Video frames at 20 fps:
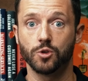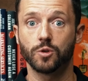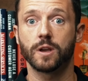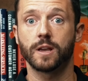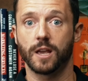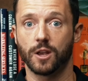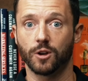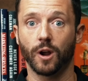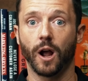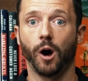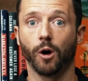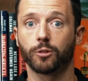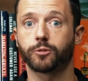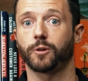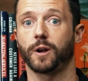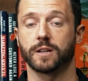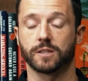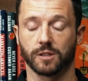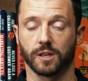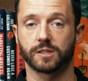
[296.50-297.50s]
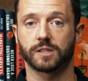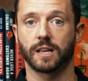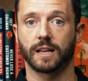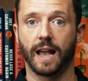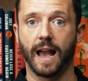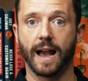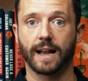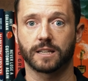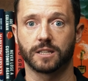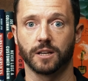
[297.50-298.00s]
can get your Healthgrades listing
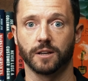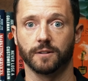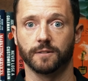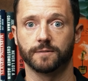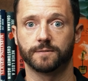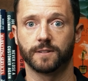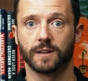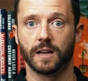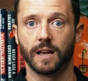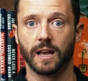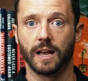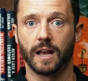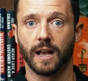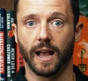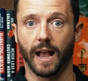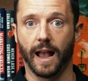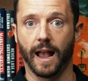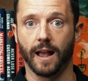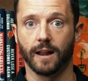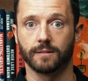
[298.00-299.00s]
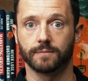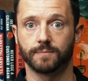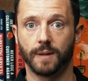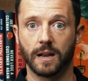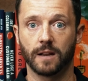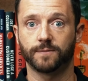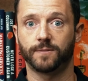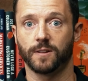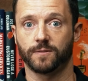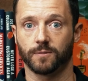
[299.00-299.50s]
active and
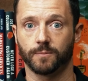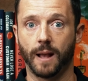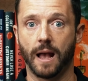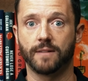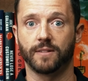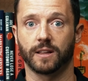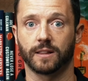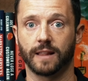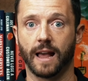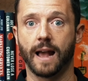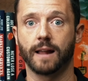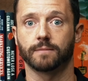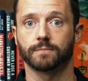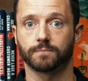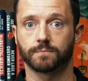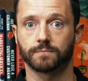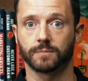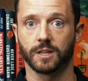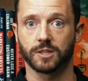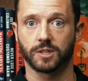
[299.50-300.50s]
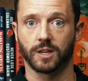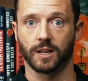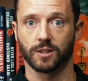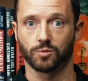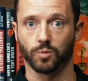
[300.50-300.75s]
benefit from having that listing as